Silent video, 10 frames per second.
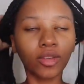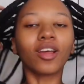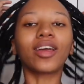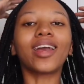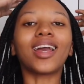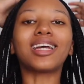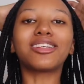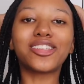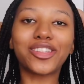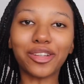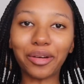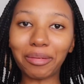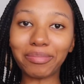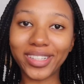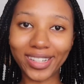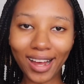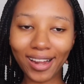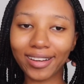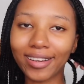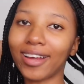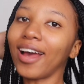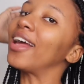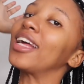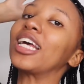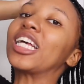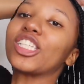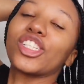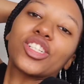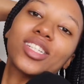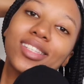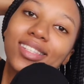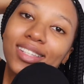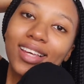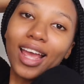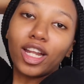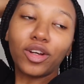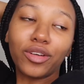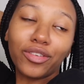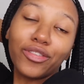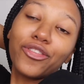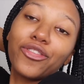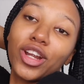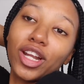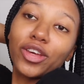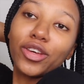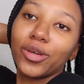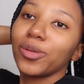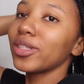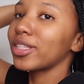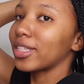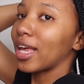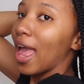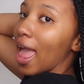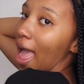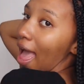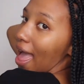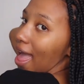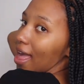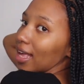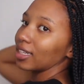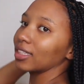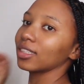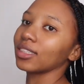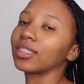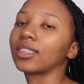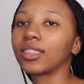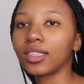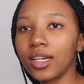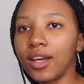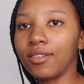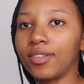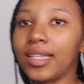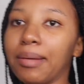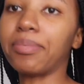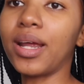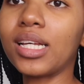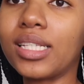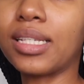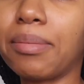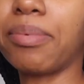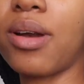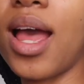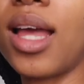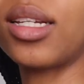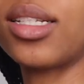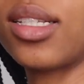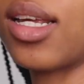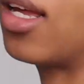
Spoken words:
Okay guys, so I'm done. As you can see, I look really cute. And surprise, surprise,